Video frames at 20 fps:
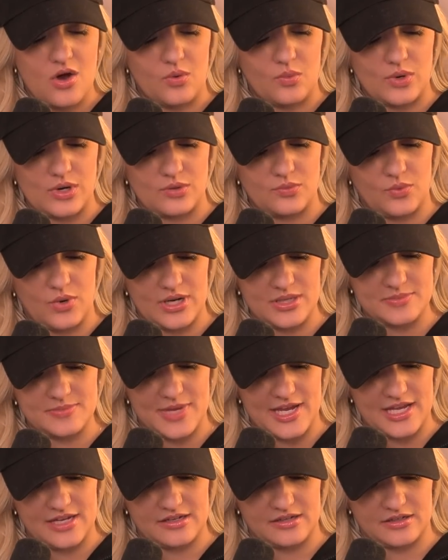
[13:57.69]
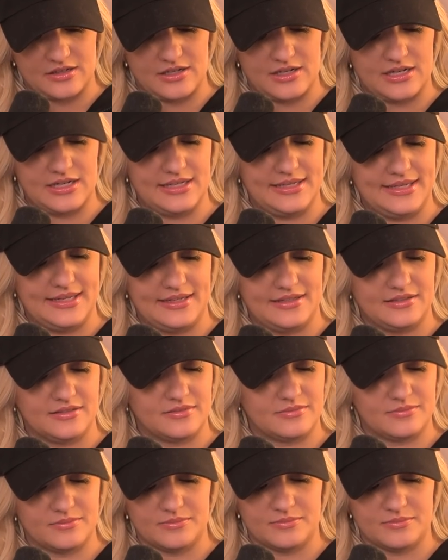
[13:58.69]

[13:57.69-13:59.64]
where one baker, and